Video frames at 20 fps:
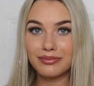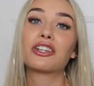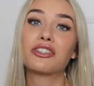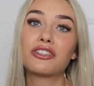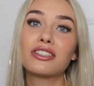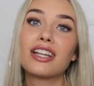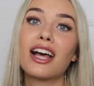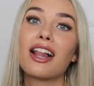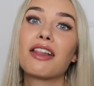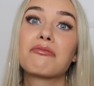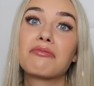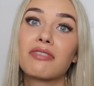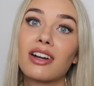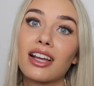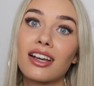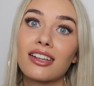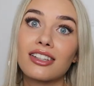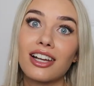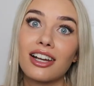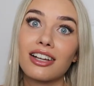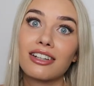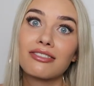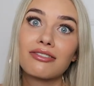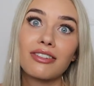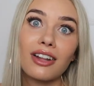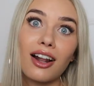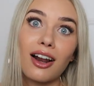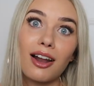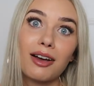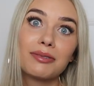Can you tell I'm really excited
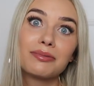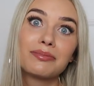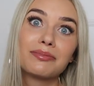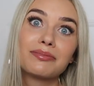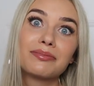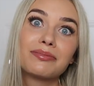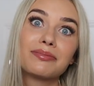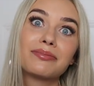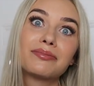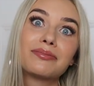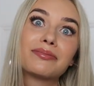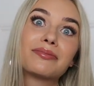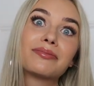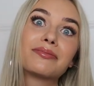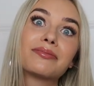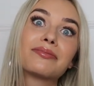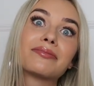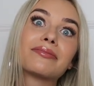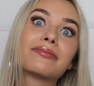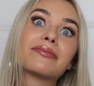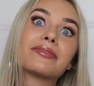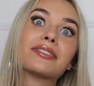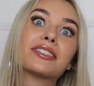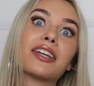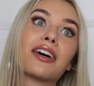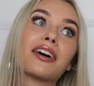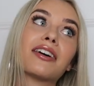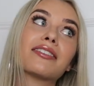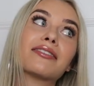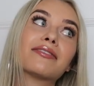for the club?
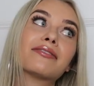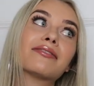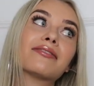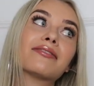Zuh.